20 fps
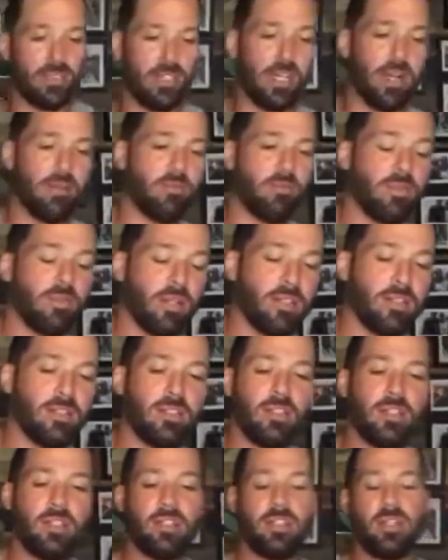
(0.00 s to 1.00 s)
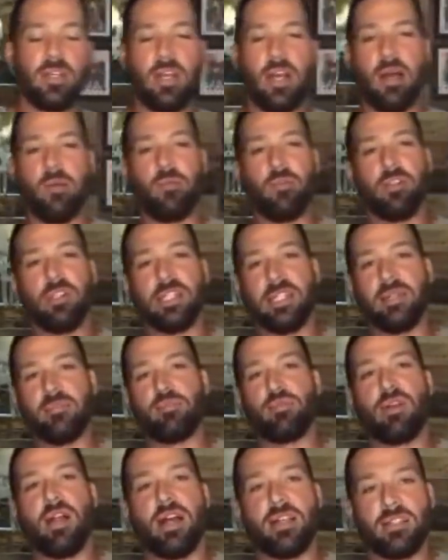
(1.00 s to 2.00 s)
Like, I'm really
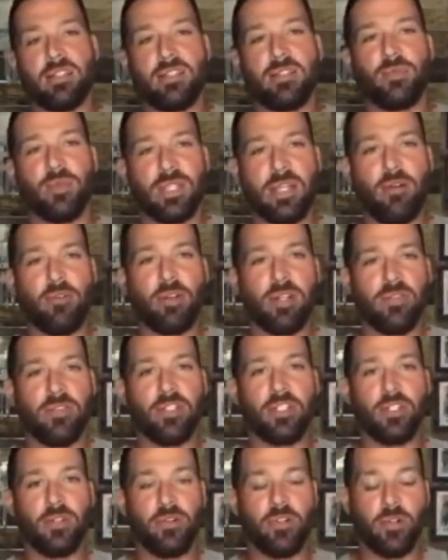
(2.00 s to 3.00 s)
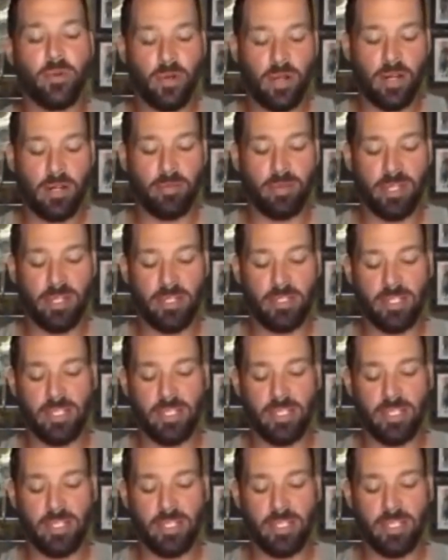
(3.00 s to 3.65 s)
impressed with how good of a dude you are,